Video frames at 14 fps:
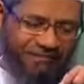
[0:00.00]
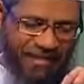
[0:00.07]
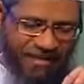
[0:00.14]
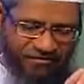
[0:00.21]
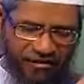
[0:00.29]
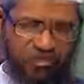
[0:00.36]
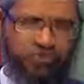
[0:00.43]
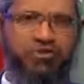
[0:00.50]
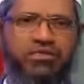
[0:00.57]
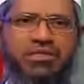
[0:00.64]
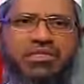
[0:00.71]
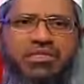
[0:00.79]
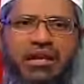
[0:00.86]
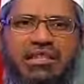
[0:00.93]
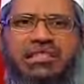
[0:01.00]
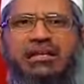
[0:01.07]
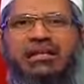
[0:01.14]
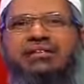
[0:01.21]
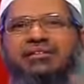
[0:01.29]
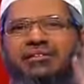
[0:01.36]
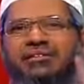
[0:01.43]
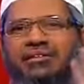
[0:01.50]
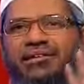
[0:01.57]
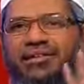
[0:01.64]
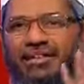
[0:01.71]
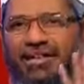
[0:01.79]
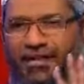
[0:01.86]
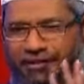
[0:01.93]
As far as virtues is concerned,
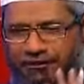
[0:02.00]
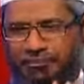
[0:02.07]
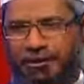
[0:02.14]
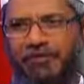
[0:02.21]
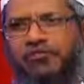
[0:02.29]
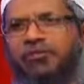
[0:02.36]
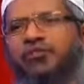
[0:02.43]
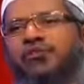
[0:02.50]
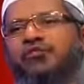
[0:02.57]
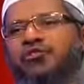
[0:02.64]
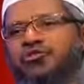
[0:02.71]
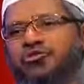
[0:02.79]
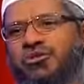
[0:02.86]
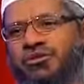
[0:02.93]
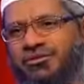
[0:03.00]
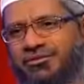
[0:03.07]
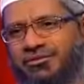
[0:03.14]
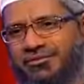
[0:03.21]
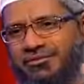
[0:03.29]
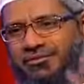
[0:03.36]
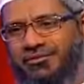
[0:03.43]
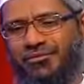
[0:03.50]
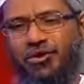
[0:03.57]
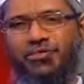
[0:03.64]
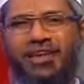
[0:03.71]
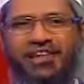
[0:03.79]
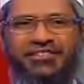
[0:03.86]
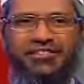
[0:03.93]
it is preferable for sure.
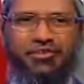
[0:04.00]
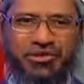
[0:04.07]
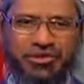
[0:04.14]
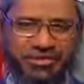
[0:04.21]
Hope that answers the